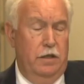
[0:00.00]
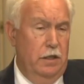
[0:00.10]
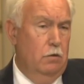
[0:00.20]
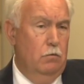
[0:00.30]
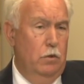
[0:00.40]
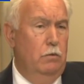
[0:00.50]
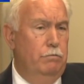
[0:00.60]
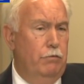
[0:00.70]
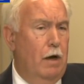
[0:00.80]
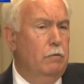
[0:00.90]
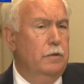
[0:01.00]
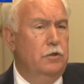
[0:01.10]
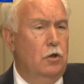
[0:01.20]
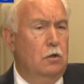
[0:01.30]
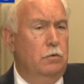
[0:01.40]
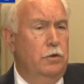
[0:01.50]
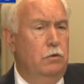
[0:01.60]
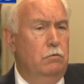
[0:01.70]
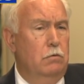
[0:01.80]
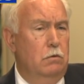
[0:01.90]
think we probably talked with
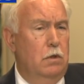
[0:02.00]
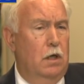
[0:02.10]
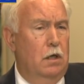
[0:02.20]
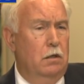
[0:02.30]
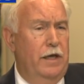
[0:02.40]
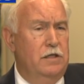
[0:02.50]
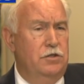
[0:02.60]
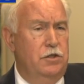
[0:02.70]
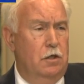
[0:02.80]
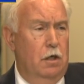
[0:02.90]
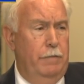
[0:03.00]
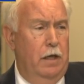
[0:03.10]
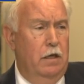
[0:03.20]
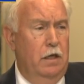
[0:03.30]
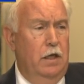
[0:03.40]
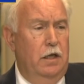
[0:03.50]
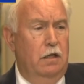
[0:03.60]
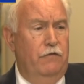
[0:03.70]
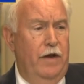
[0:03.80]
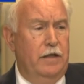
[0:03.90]
you uh, last year about
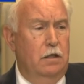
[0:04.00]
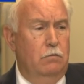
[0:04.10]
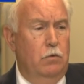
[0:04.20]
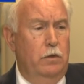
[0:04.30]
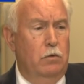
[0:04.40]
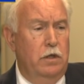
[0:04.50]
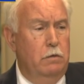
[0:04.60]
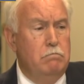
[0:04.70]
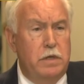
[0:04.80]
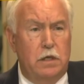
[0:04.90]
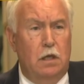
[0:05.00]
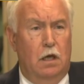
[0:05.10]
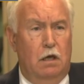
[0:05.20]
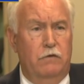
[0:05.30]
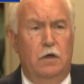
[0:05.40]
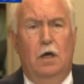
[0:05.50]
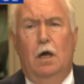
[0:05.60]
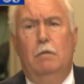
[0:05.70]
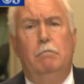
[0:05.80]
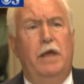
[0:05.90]
the fact that we were in the middle of
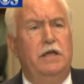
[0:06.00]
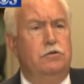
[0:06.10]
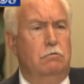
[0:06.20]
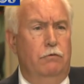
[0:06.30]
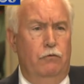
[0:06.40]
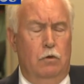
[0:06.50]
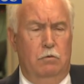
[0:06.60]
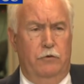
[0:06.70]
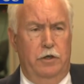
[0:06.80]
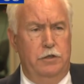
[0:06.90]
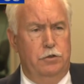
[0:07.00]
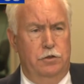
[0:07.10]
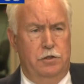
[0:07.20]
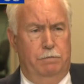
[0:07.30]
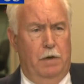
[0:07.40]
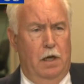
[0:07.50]
a major reform of our internship